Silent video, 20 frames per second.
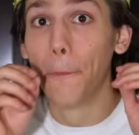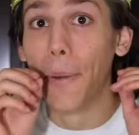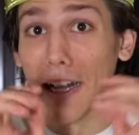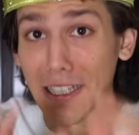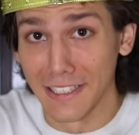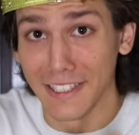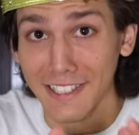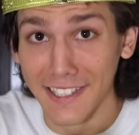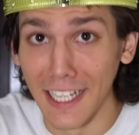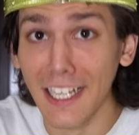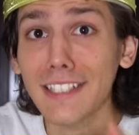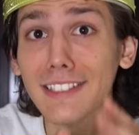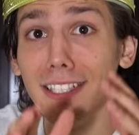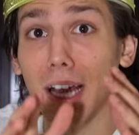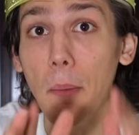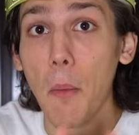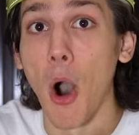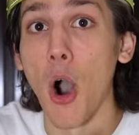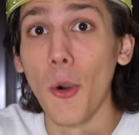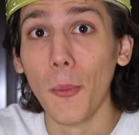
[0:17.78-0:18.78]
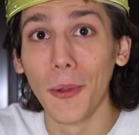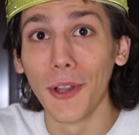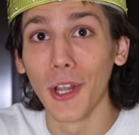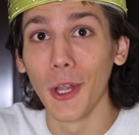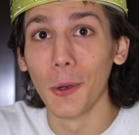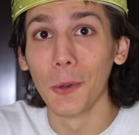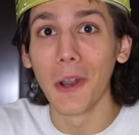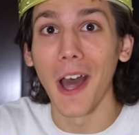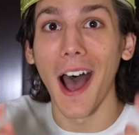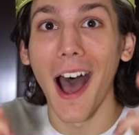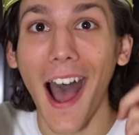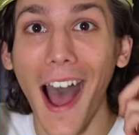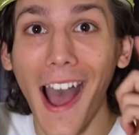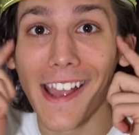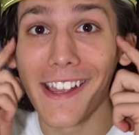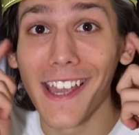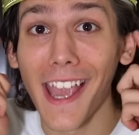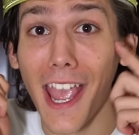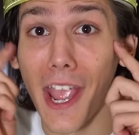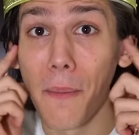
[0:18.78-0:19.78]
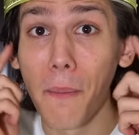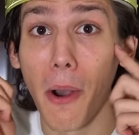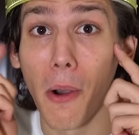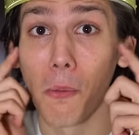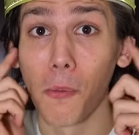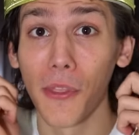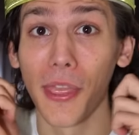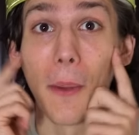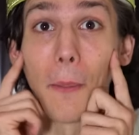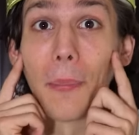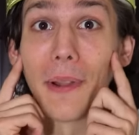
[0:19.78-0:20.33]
But since I'm home alone, I came up with a